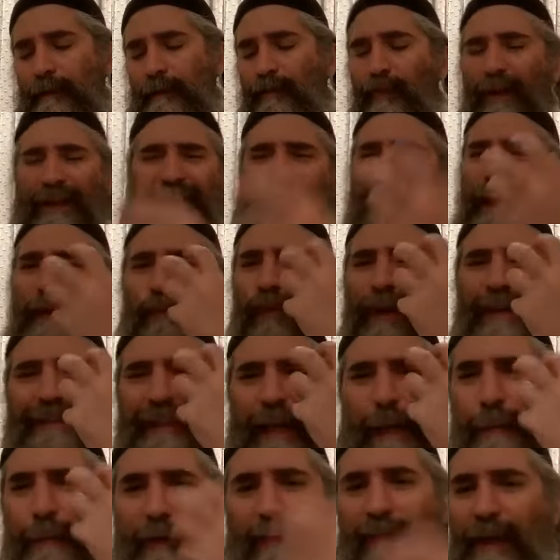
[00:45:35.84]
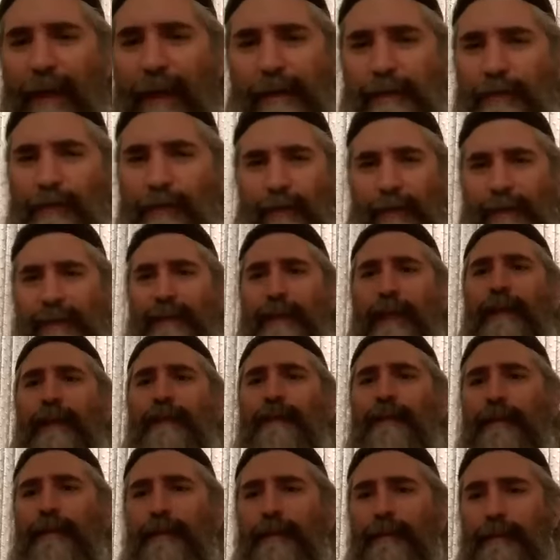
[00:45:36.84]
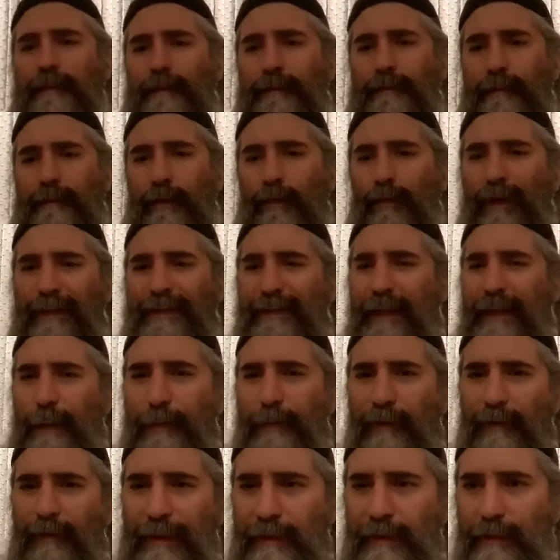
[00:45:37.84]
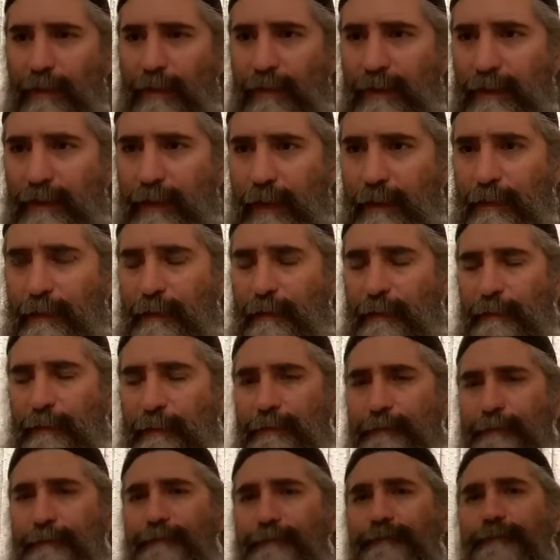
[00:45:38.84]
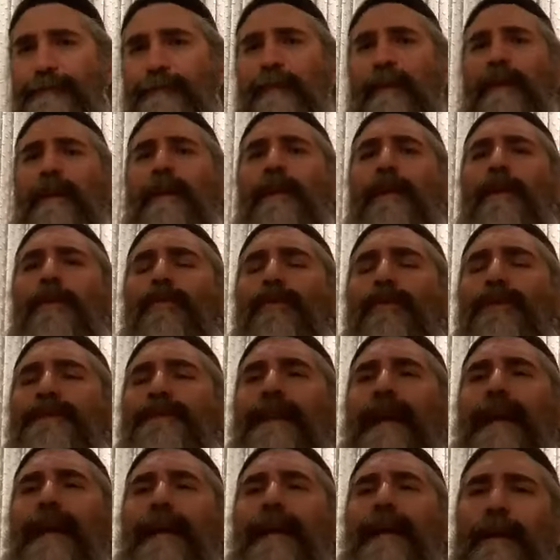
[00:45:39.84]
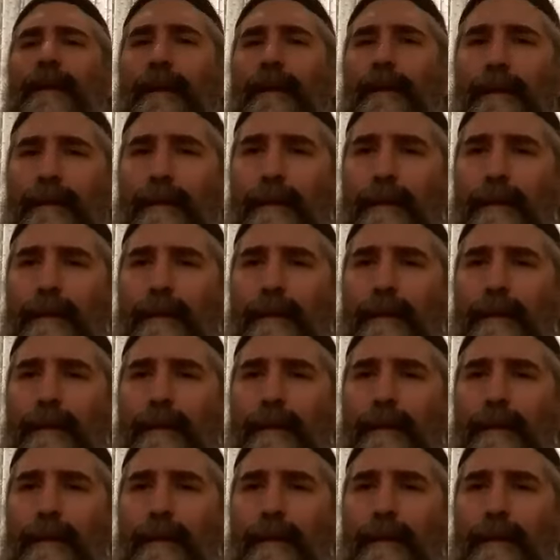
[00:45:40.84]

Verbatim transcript: What, what type of answer is that? What type of answer is that? We say,